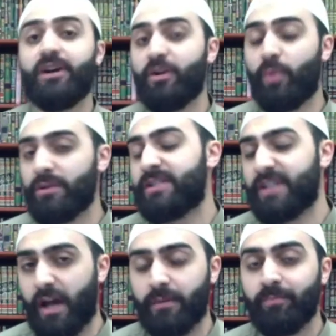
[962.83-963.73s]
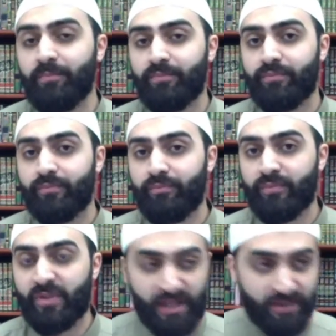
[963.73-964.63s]
it once again.
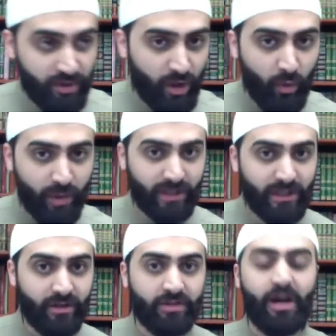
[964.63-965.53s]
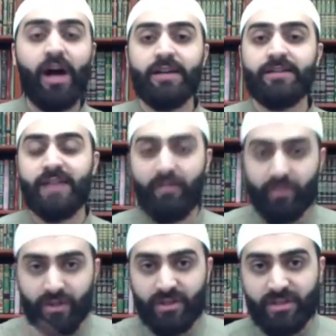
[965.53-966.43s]
Because as you know, when a leader dies,
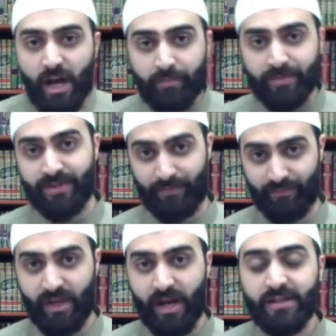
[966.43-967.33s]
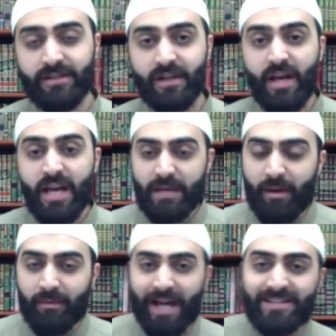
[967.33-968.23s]
everything stops. Yes?
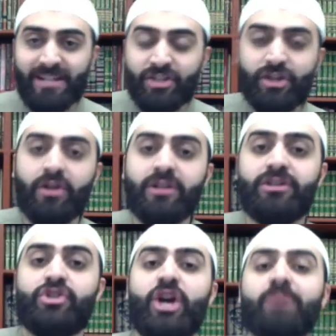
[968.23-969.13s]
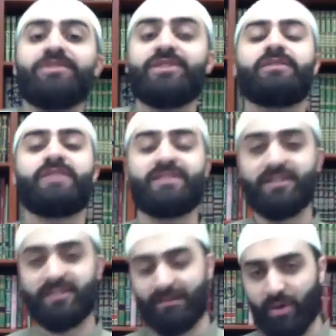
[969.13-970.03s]
Imam al-Hasan started to jumpstart the
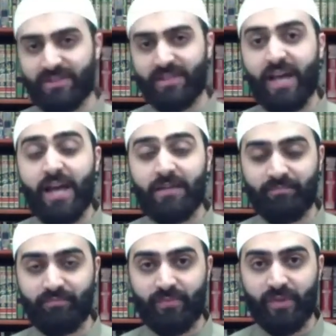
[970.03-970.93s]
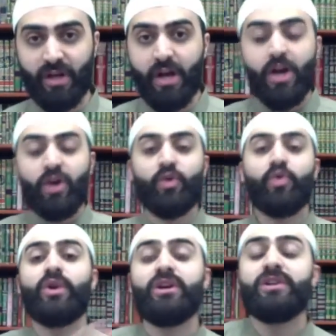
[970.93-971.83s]
system once again.
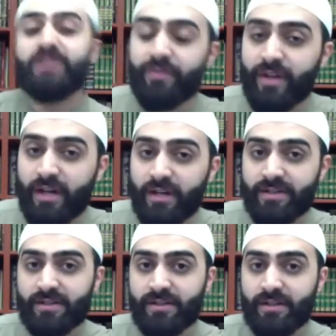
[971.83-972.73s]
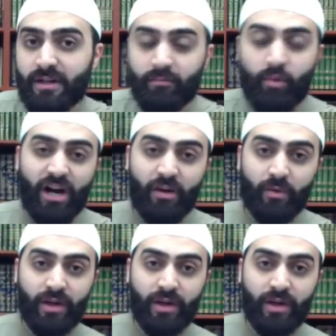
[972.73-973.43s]
Who hears of this? Muawiyah.